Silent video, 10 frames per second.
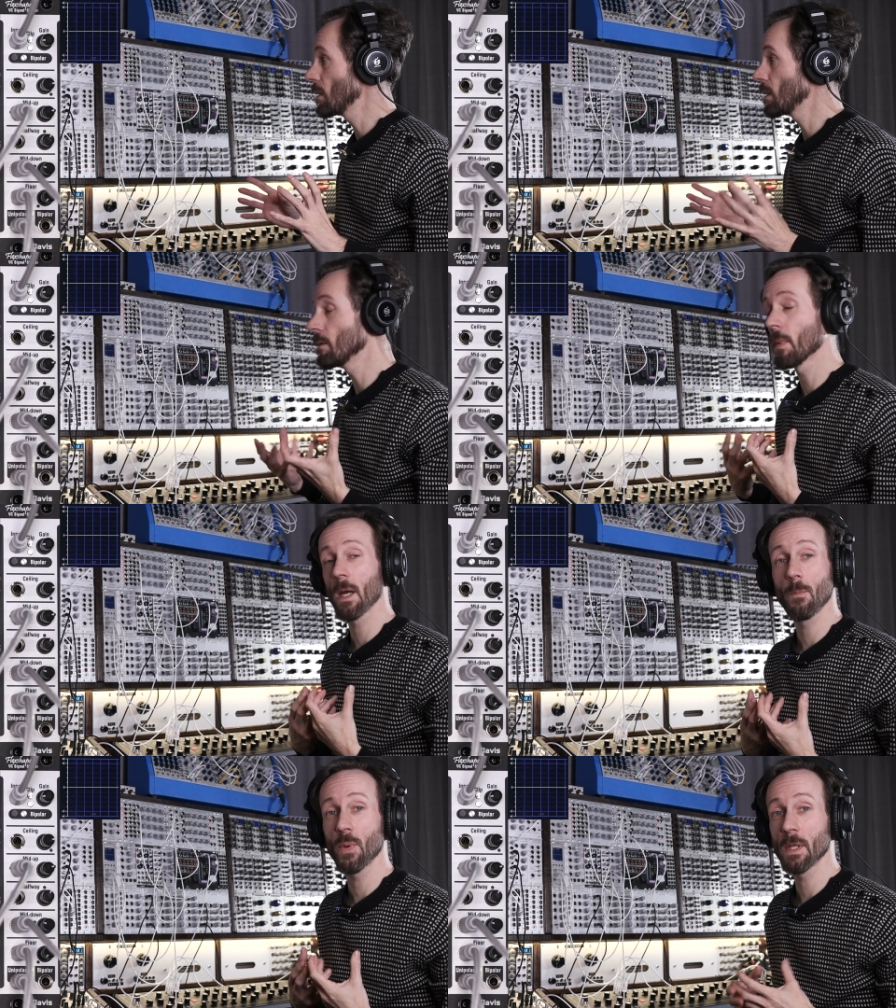in my
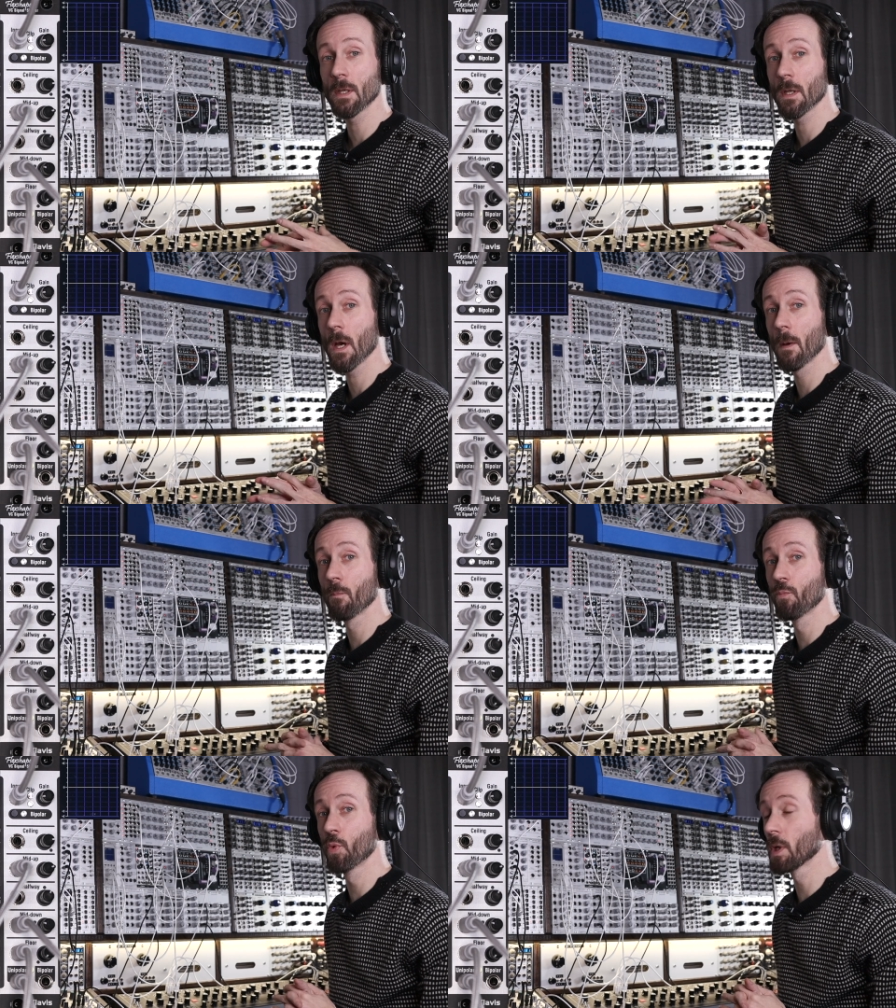opinion, a
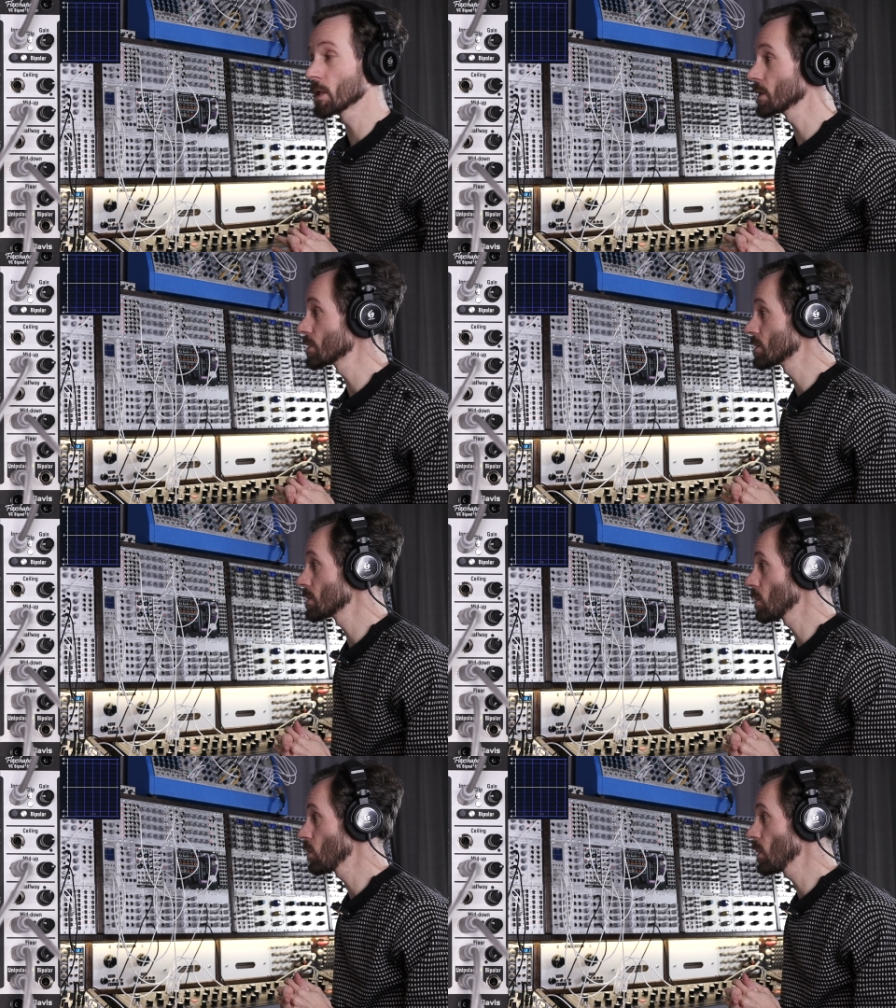brilliant
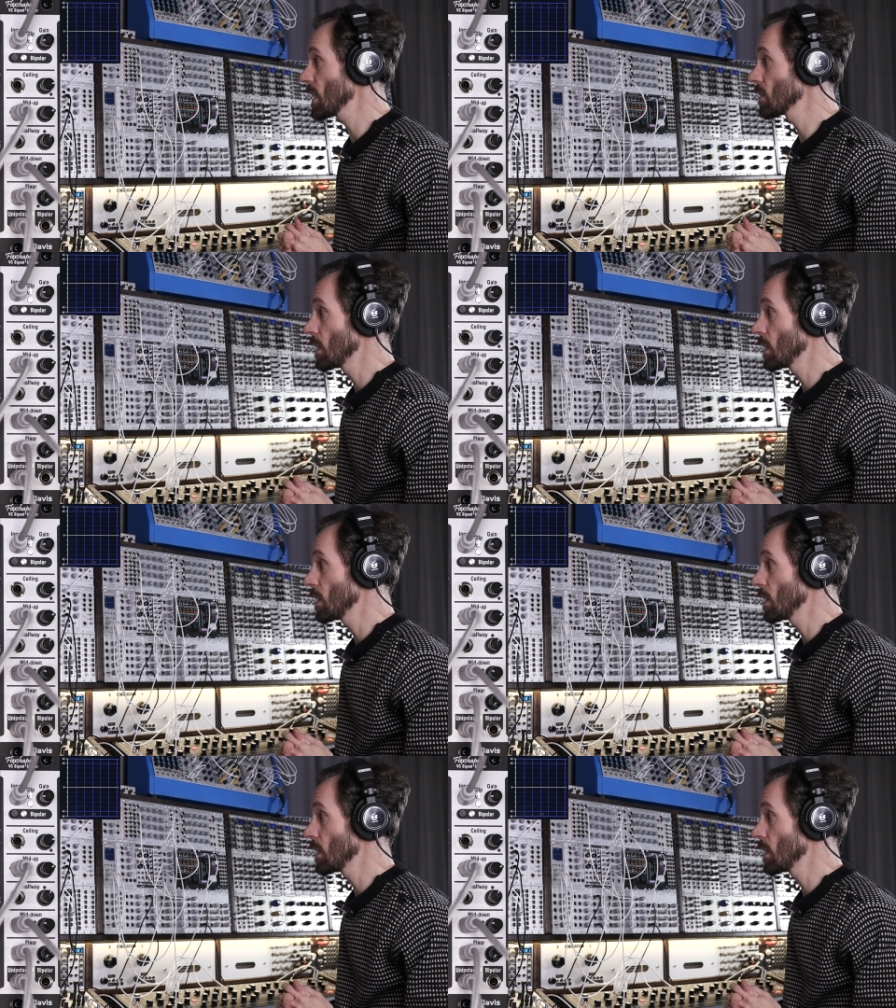way.